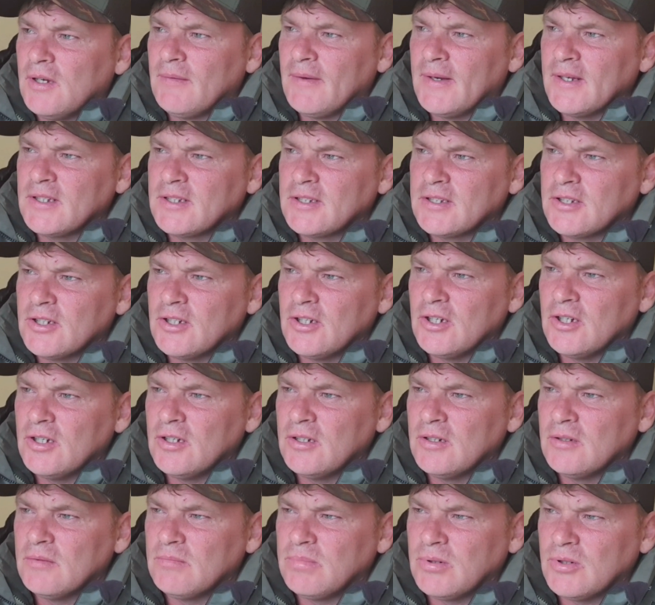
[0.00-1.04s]
I might
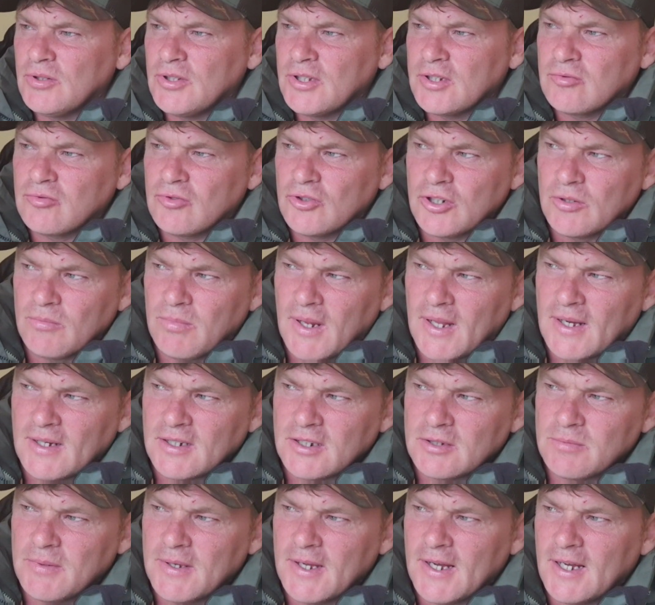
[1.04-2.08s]
put this run of
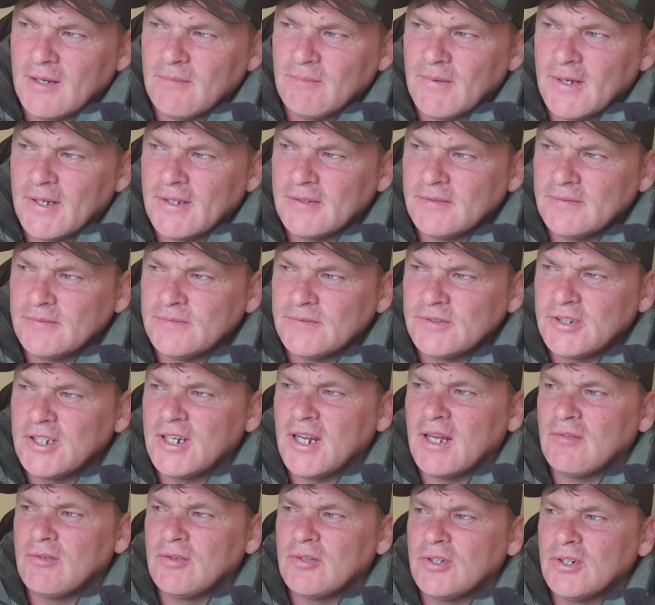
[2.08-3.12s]
blanks behind me.
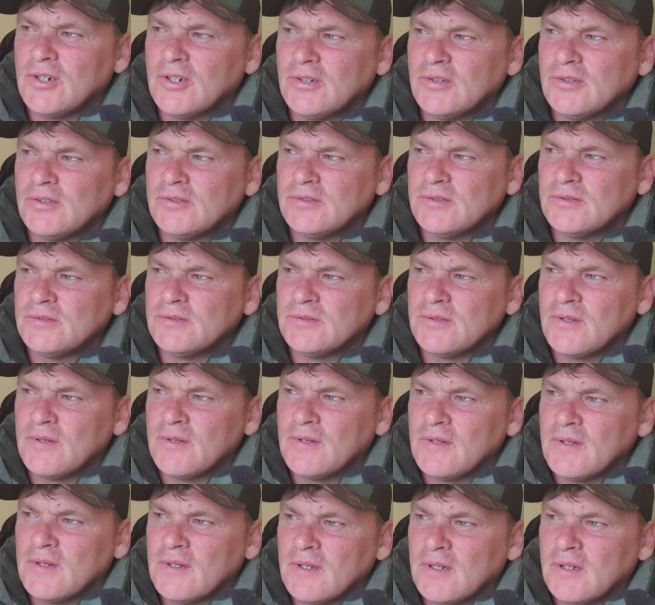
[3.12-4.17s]
You never know.
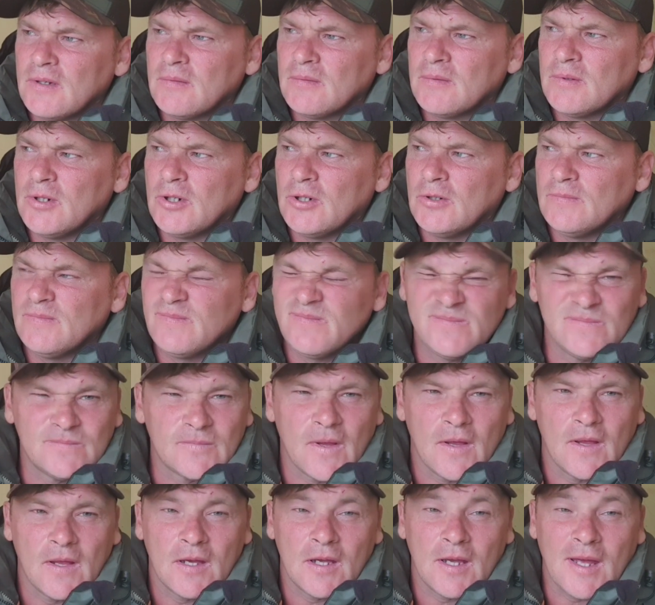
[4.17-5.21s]
But
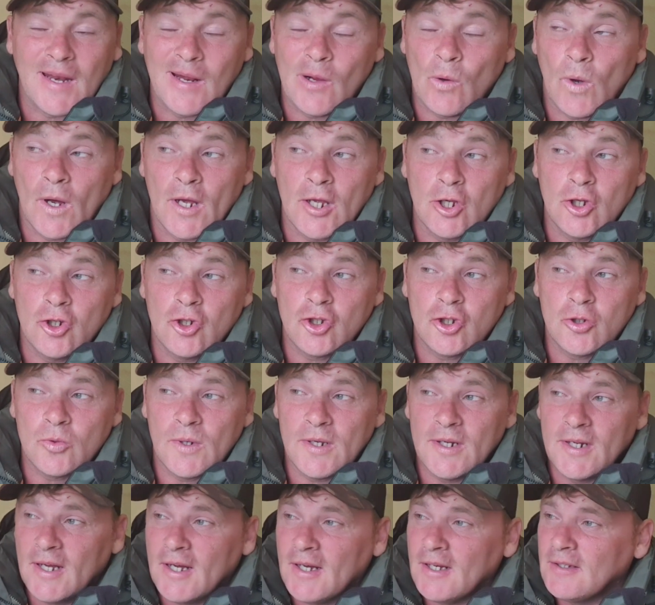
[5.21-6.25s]
getting quite used
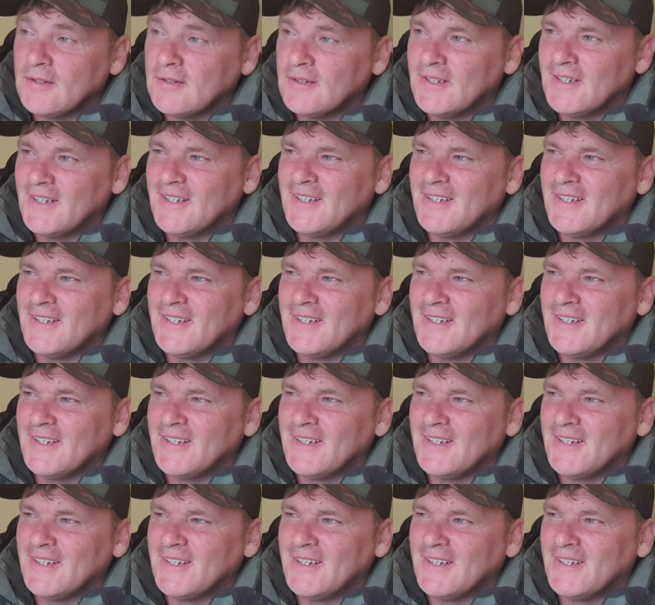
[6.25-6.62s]
to it now.